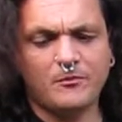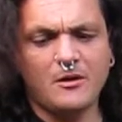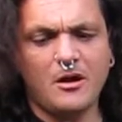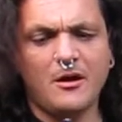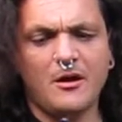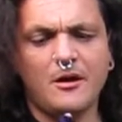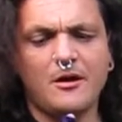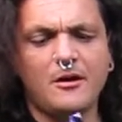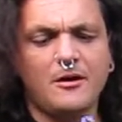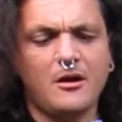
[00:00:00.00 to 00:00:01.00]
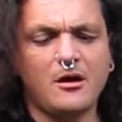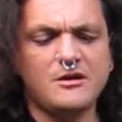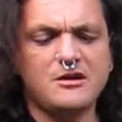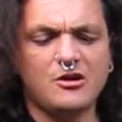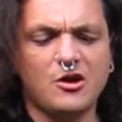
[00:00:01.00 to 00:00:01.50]
uh,
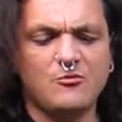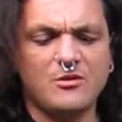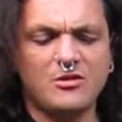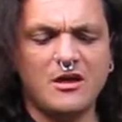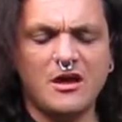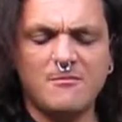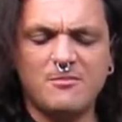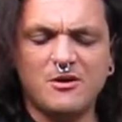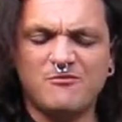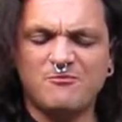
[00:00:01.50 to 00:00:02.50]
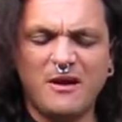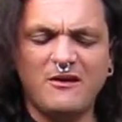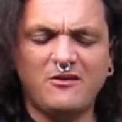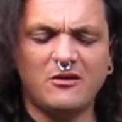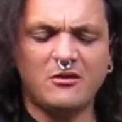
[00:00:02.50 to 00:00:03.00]
honeycomb in there, but
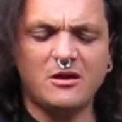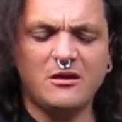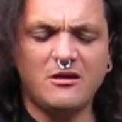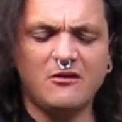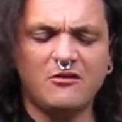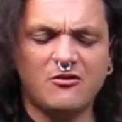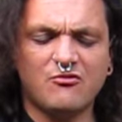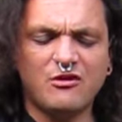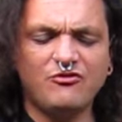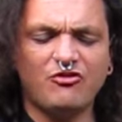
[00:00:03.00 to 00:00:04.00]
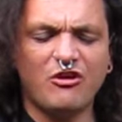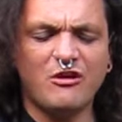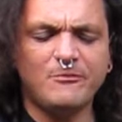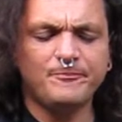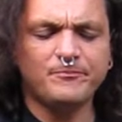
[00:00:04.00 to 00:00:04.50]
basically it's a
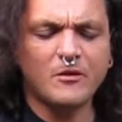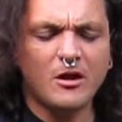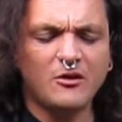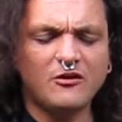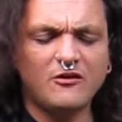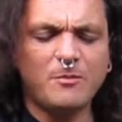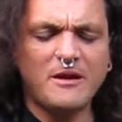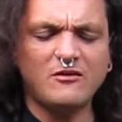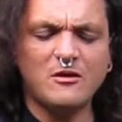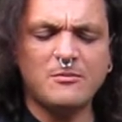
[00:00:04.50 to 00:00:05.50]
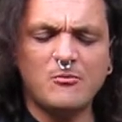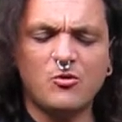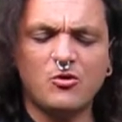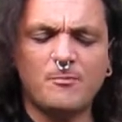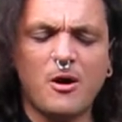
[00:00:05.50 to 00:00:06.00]
Crunchie. I was expecting a bit
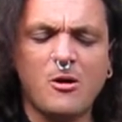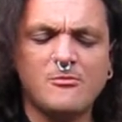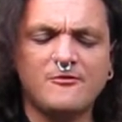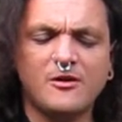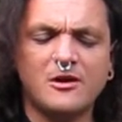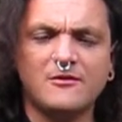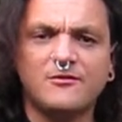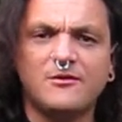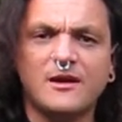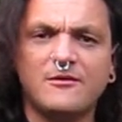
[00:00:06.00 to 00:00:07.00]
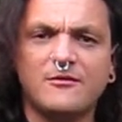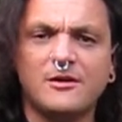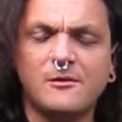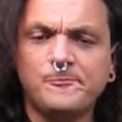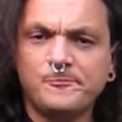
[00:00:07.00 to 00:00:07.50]
more Parma Violet flavour.
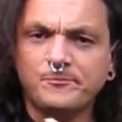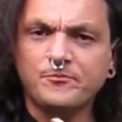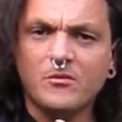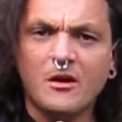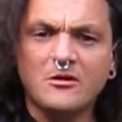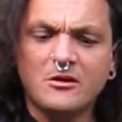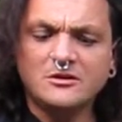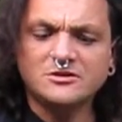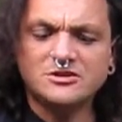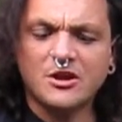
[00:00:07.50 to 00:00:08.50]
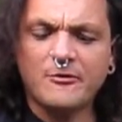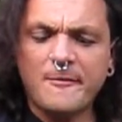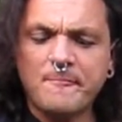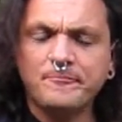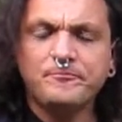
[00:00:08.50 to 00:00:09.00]
So um,